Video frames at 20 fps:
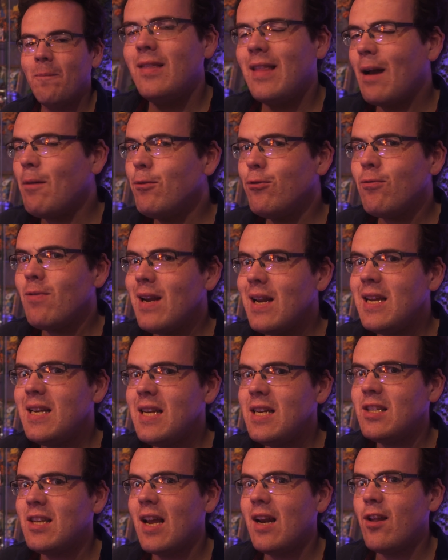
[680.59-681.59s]
That was really
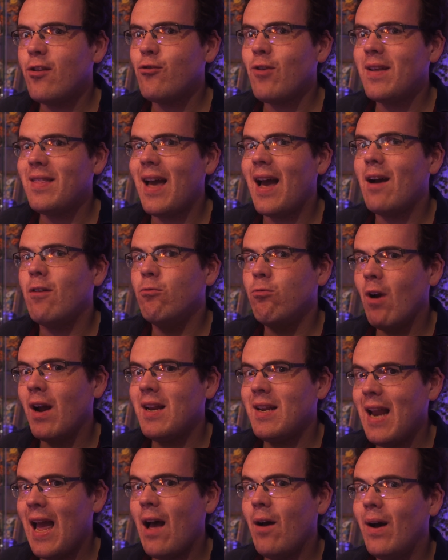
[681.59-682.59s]
neat to illustrate that
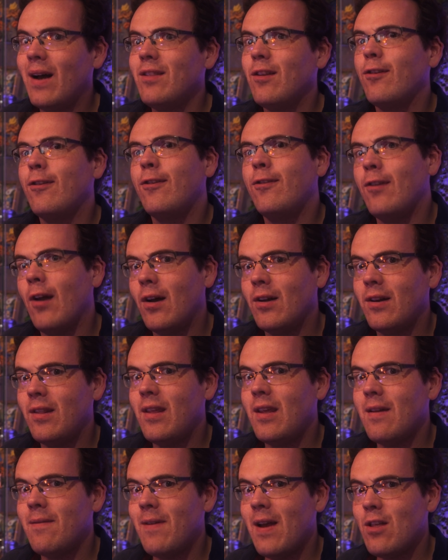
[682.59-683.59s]
right now at the start of
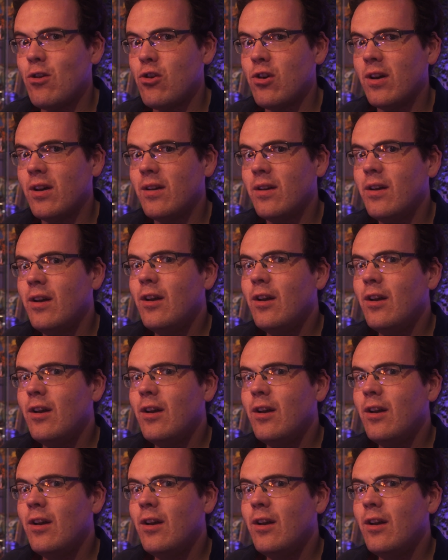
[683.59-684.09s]
the adventure.